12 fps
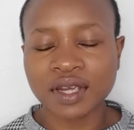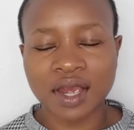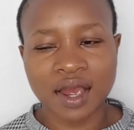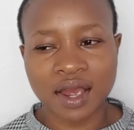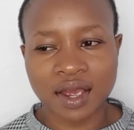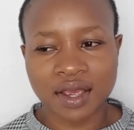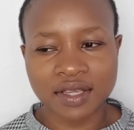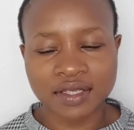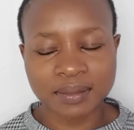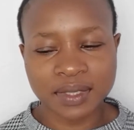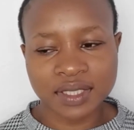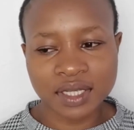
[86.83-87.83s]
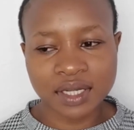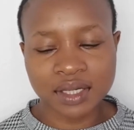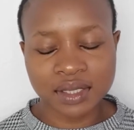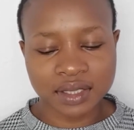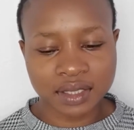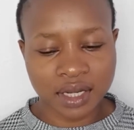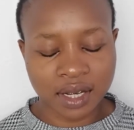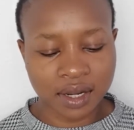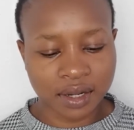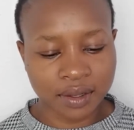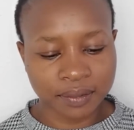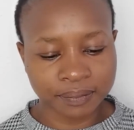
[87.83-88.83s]
guys basically
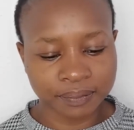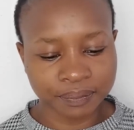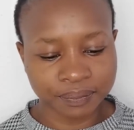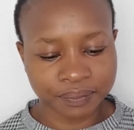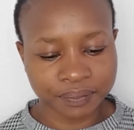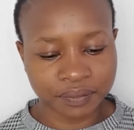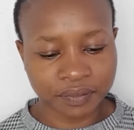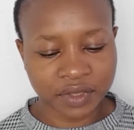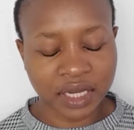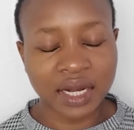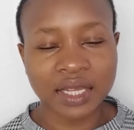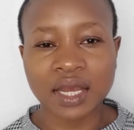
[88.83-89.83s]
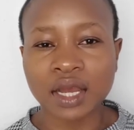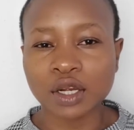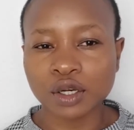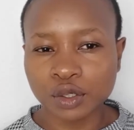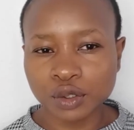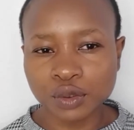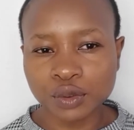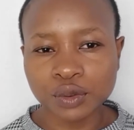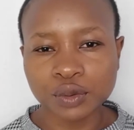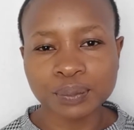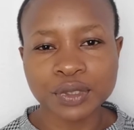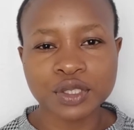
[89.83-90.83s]
like a
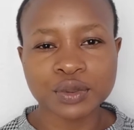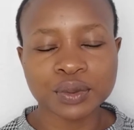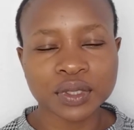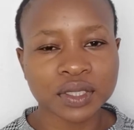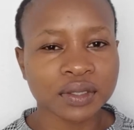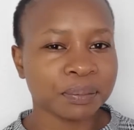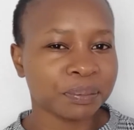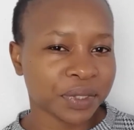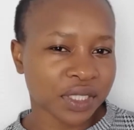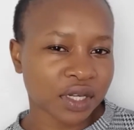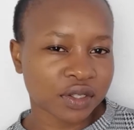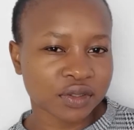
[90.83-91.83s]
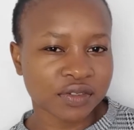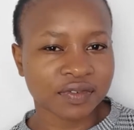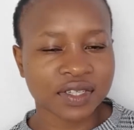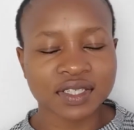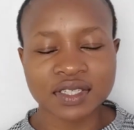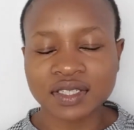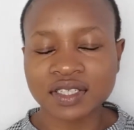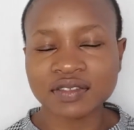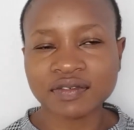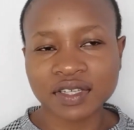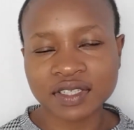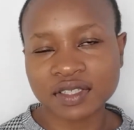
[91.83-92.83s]
clue between bigger universities
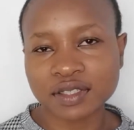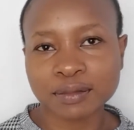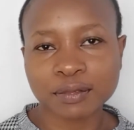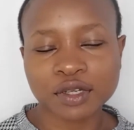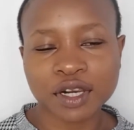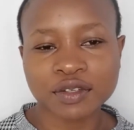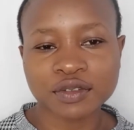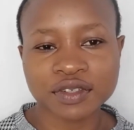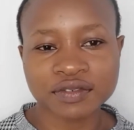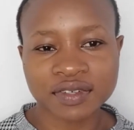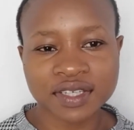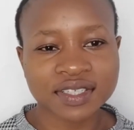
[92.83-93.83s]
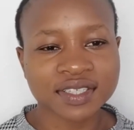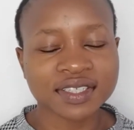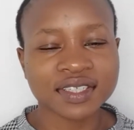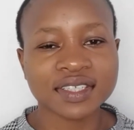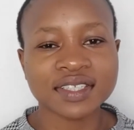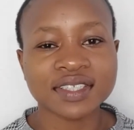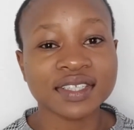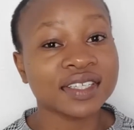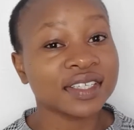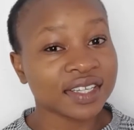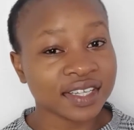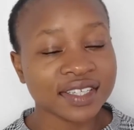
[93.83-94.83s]
versus smaller universities
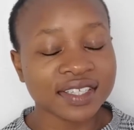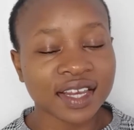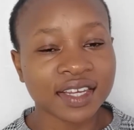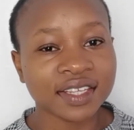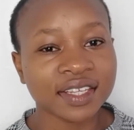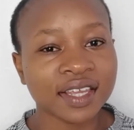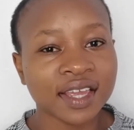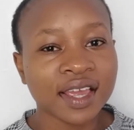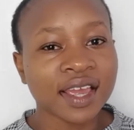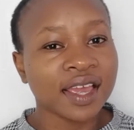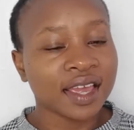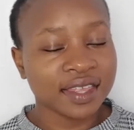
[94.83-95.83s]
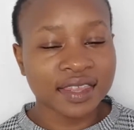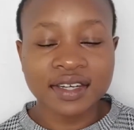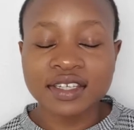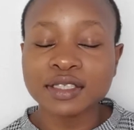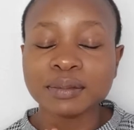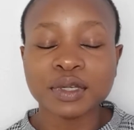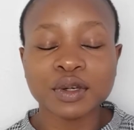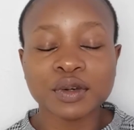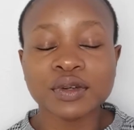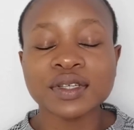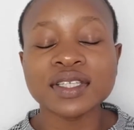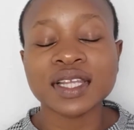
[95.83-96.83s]
in Italy. And that is
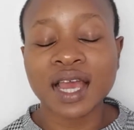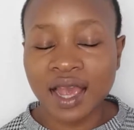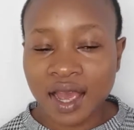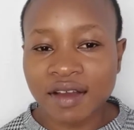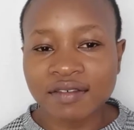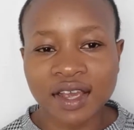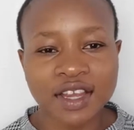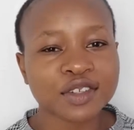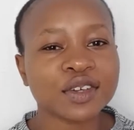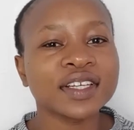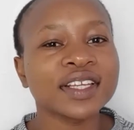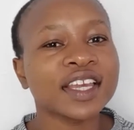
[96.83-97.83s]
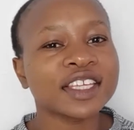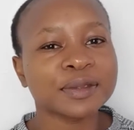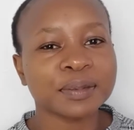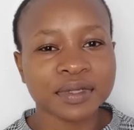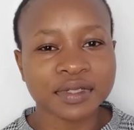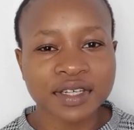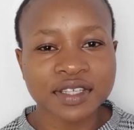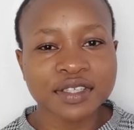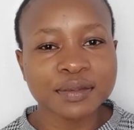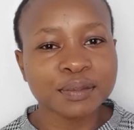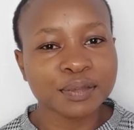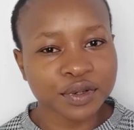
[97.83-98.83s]
because I have actually
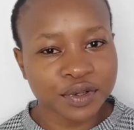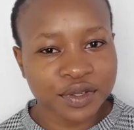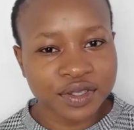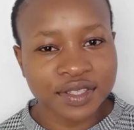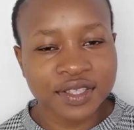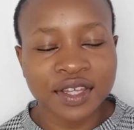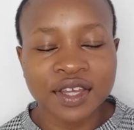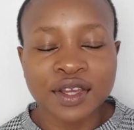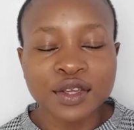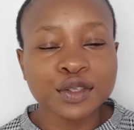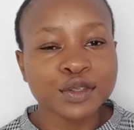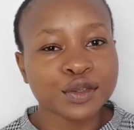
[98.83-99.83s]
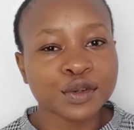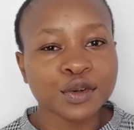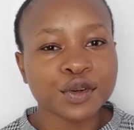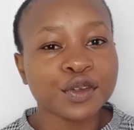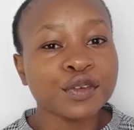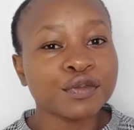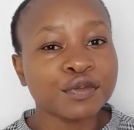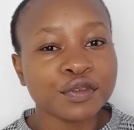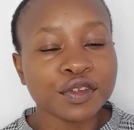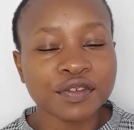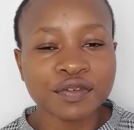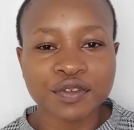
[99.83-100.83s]
experienced both. So if
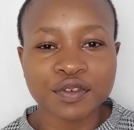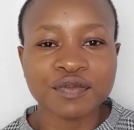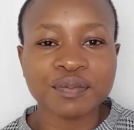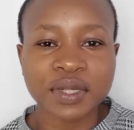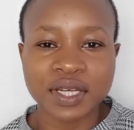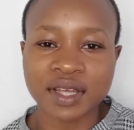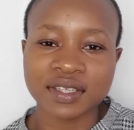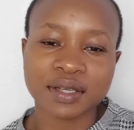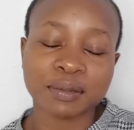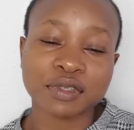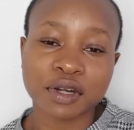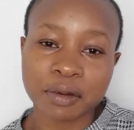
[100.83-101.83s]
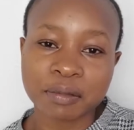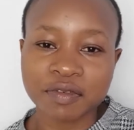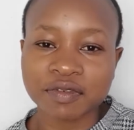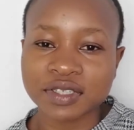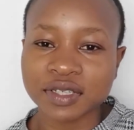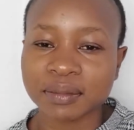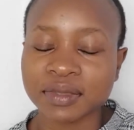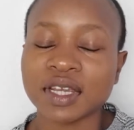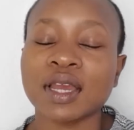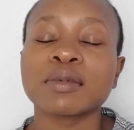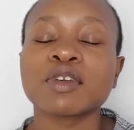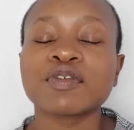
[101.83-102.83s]
you've been a subscriber for some
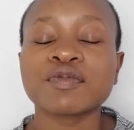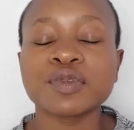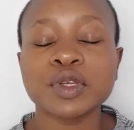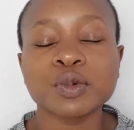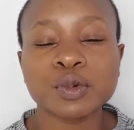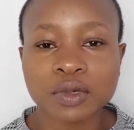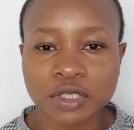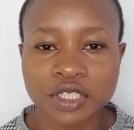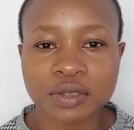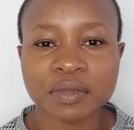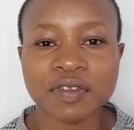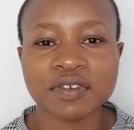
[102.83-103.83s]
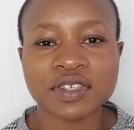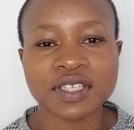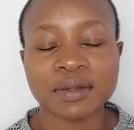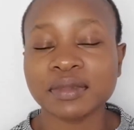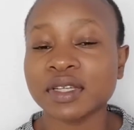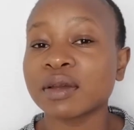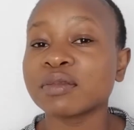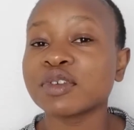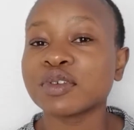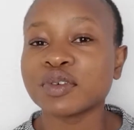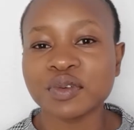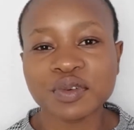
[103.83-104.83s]
time or been watching me for some time, you
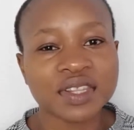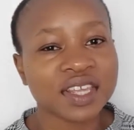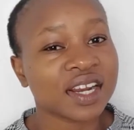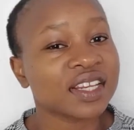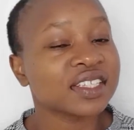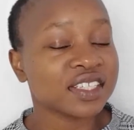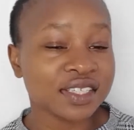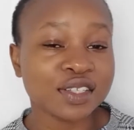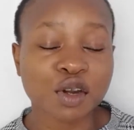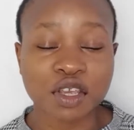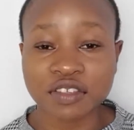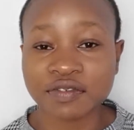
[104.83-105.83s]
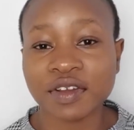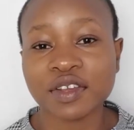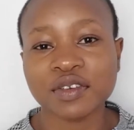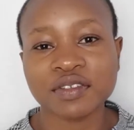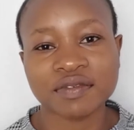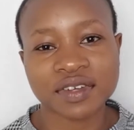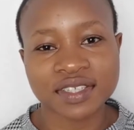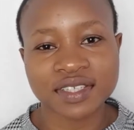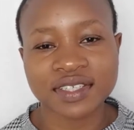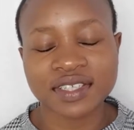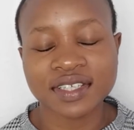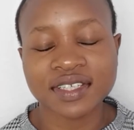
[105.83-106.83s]
know that I did transfer
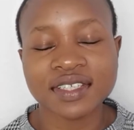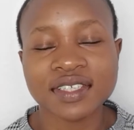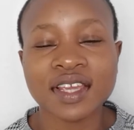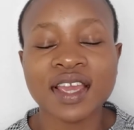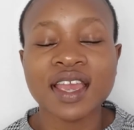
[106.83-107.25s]
universities.